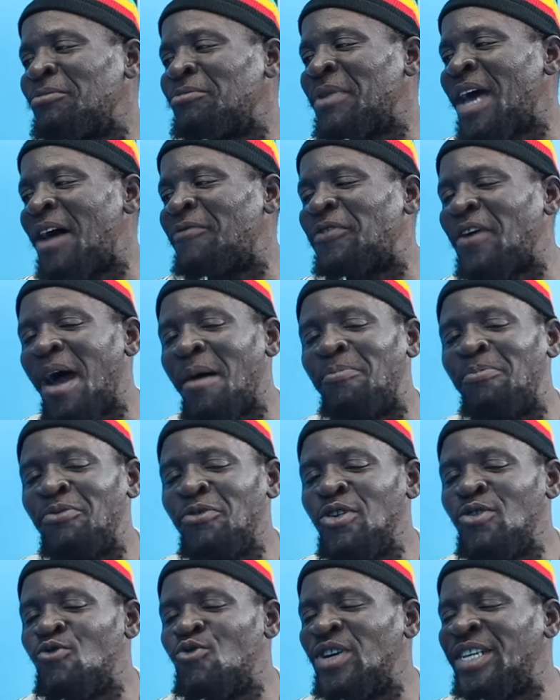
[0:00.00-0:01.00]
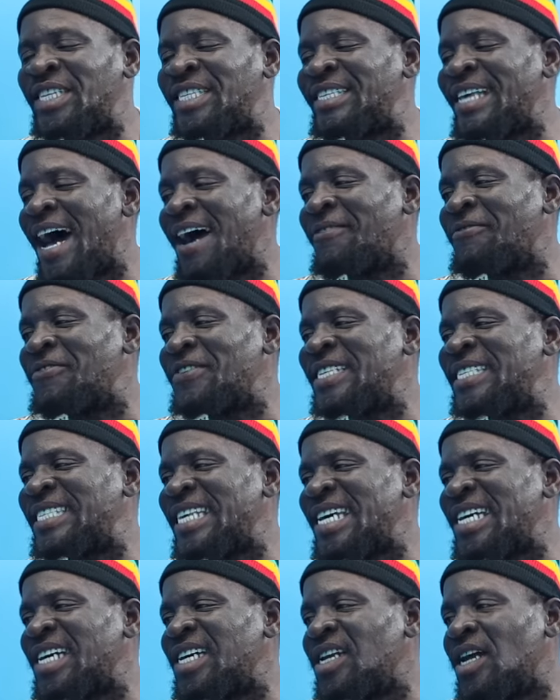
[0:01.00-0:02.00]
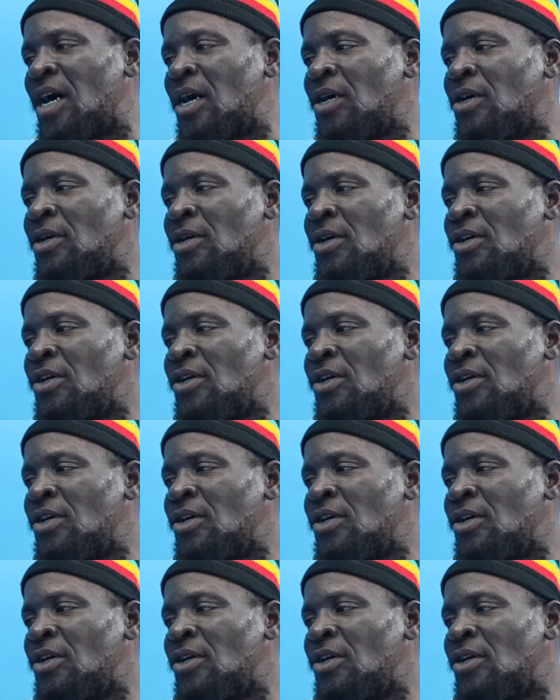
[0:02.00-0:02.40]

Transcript: They have to pre-wish song to sing, you know?